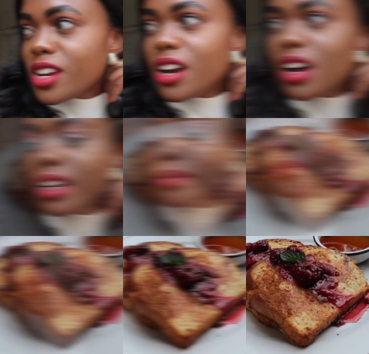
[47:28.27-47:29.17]
Um, hey
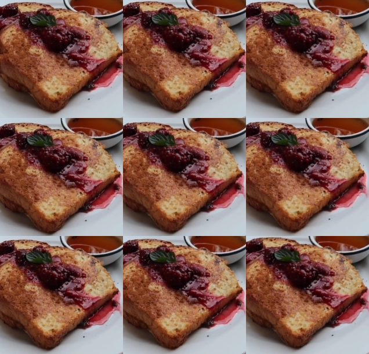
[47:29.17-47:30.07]
guys, the food is
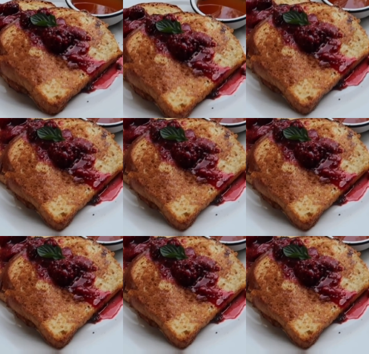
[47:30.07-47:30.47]
here. Got the